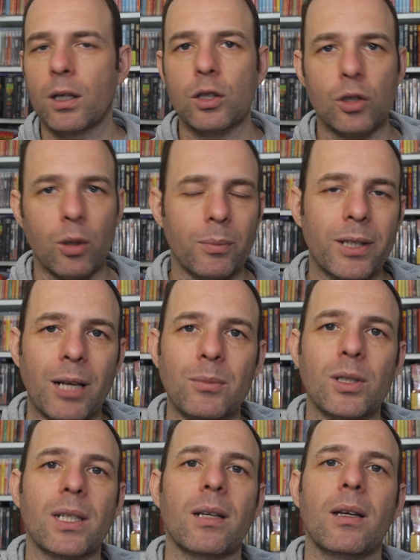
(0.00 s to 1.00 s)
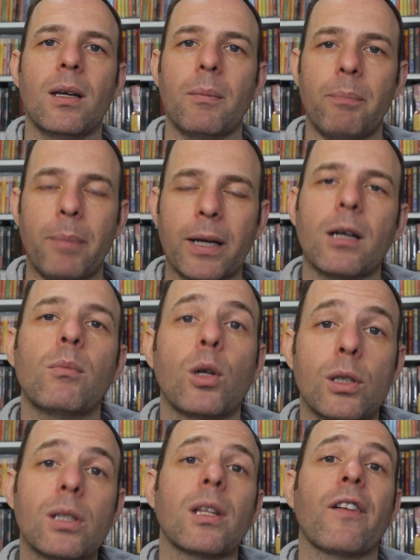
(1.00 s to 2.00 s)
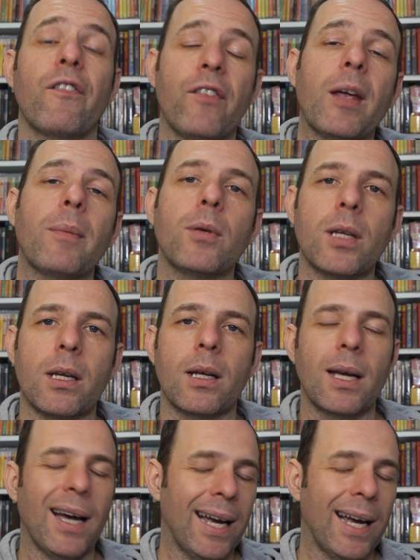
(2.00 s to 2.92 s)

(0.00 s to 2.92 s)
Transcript: Sometimes you get bigger months like February.